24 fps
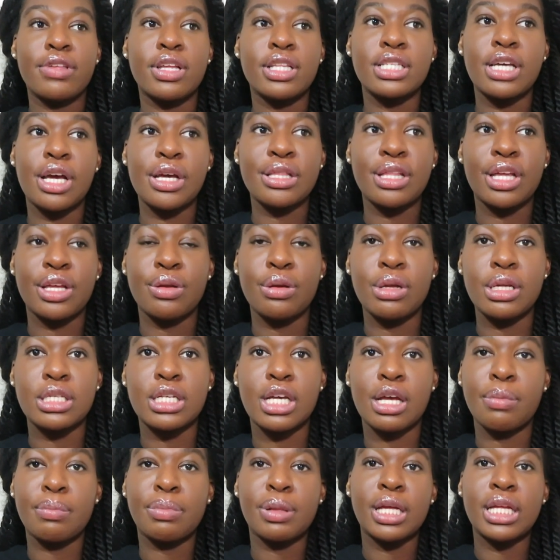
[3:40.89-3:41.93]
They tell you that you need
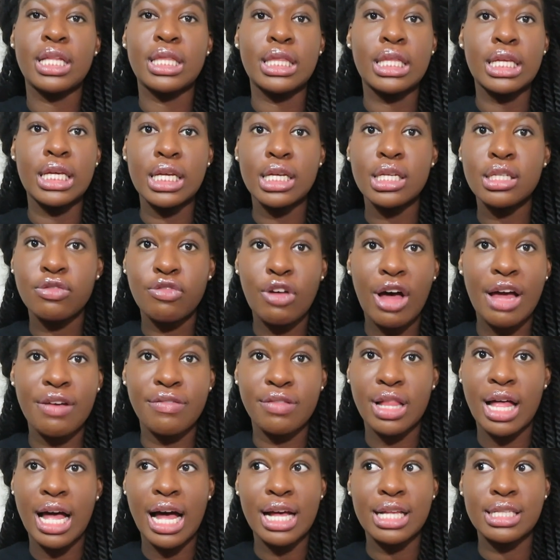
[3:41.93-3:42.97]
to complete these
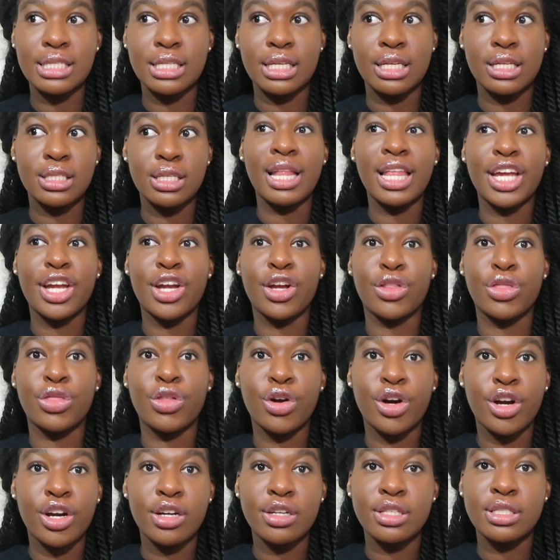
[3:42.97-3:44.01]
five classes by like your
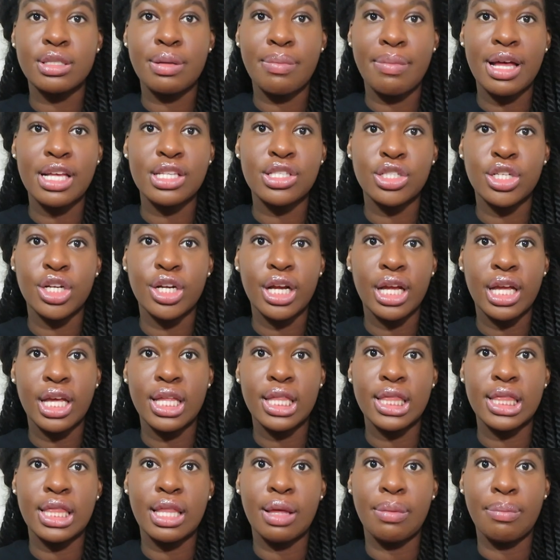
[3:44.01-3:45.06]
third semester
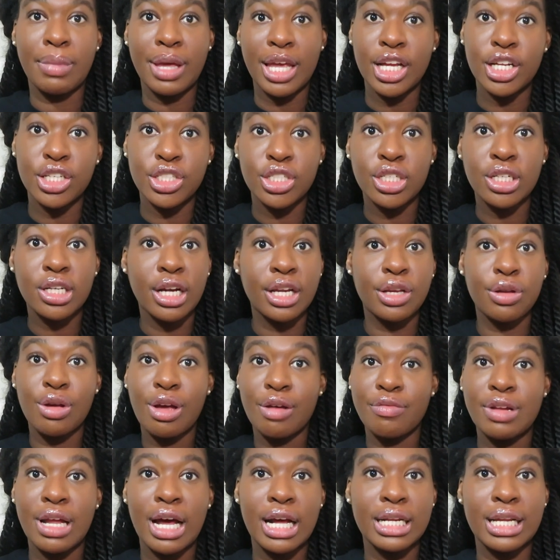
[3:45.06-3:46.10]
in the major and
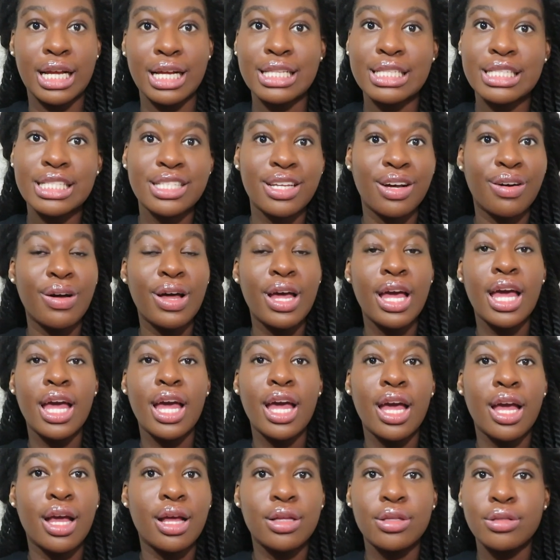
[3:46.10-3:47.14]
you have not done so,
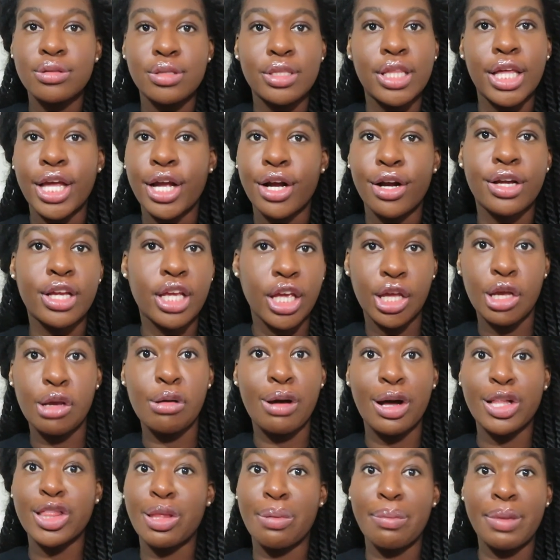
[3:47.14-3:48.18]
they are
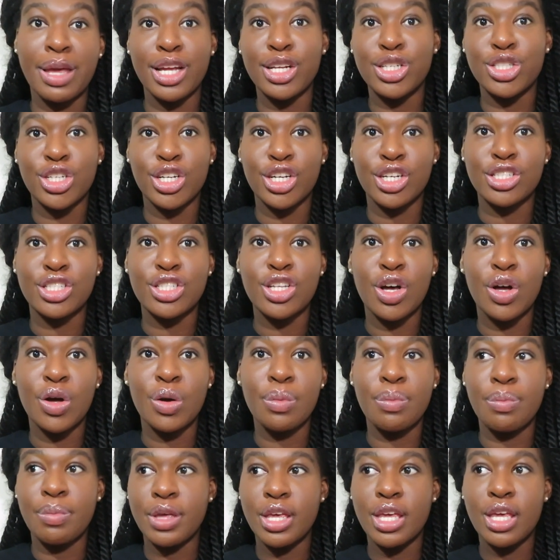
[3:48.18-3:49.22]
kicking out the major.
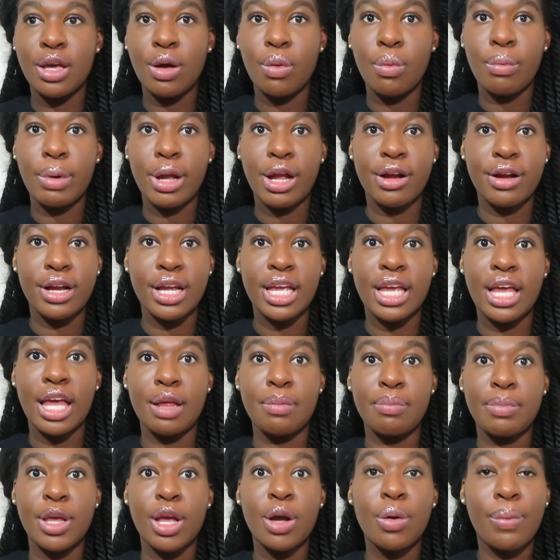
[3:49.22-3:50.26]
So be wary
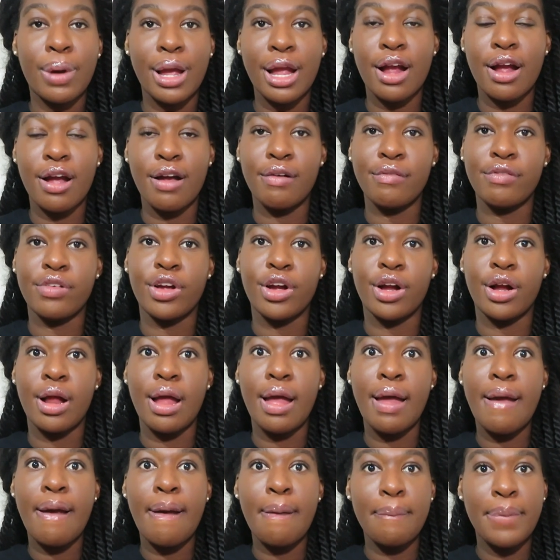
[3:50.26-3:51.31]
and be aware of your
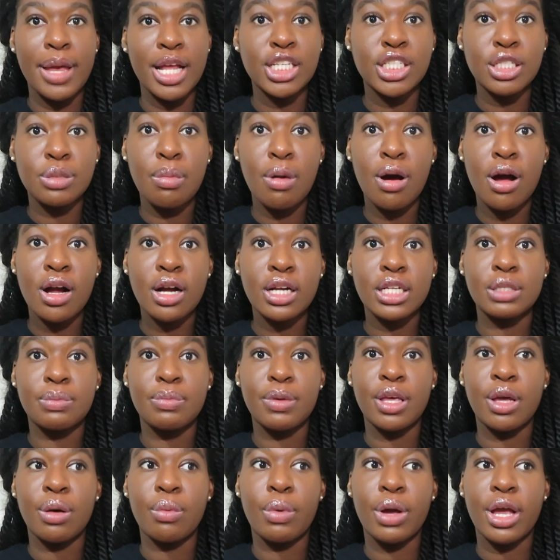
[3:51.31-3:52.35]
benchmarks.
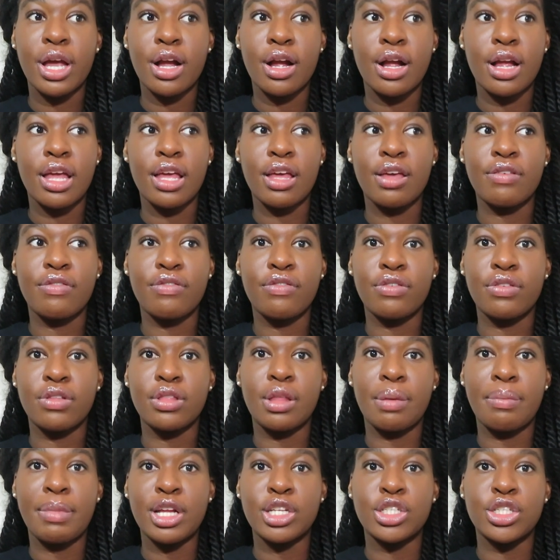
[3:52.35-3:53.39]
Be aware if
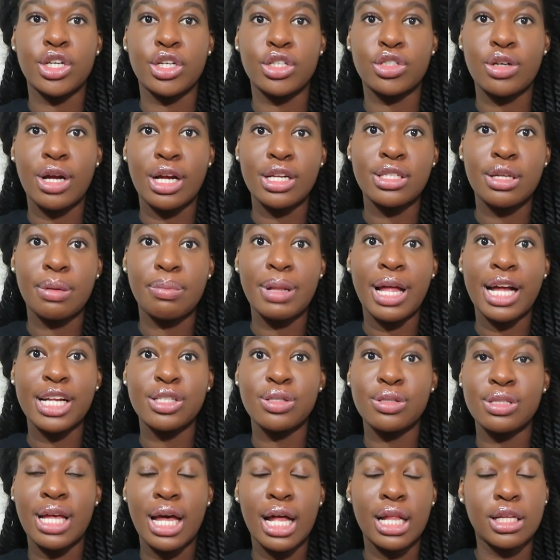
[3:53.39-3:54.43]
the major you're trying to apply
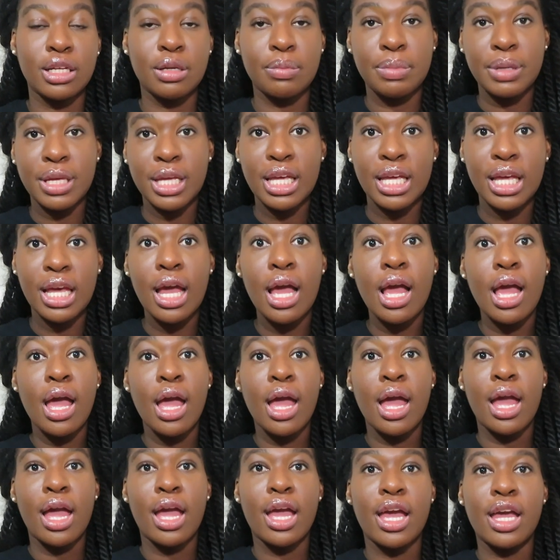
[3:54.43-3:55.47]
to is an LEP
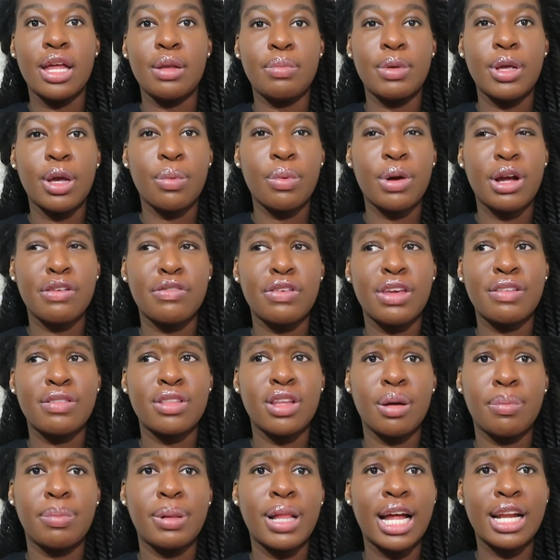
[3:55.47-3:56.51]
and be aware if you have
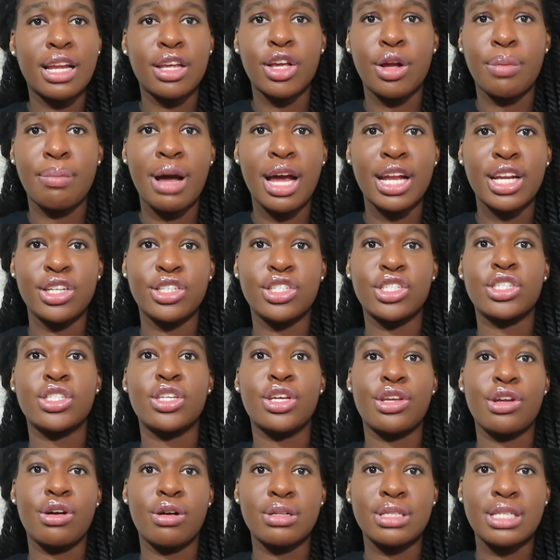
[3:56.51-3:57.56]
to apply to your minor just
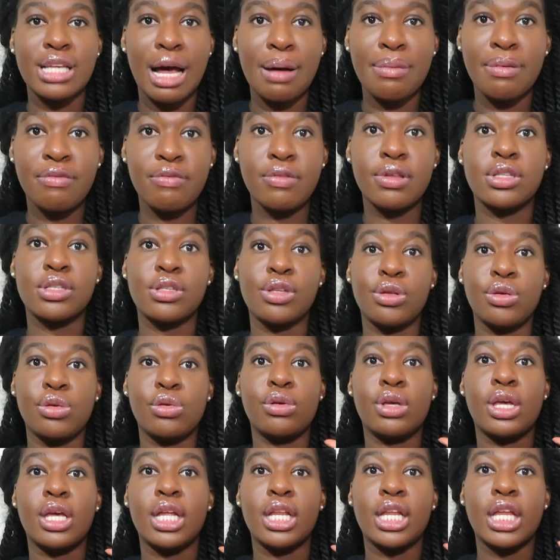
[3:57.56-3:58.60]
so you're on top of this so you
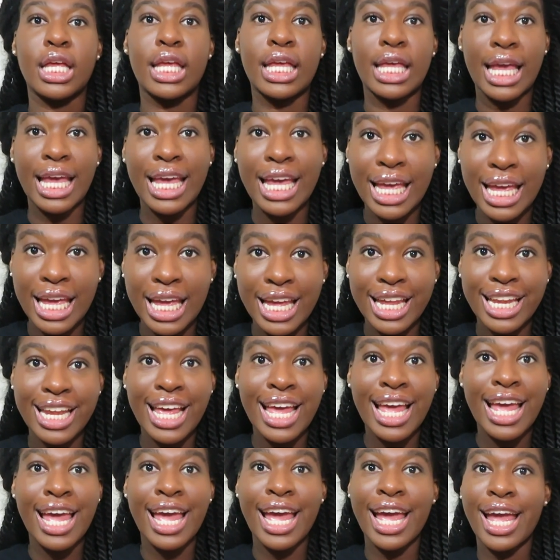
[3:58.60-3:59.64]
can get in
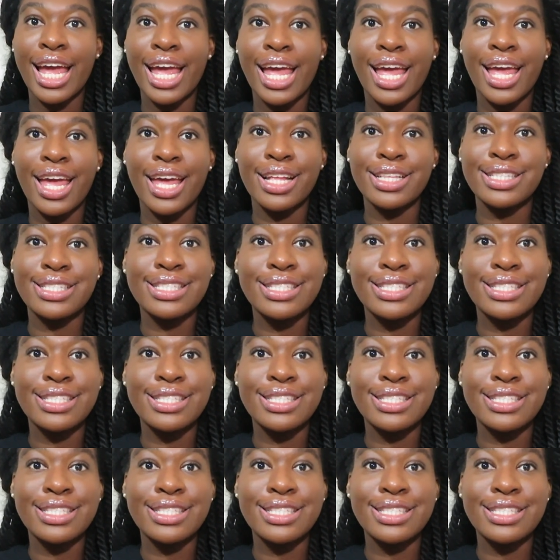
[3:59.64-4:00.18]
and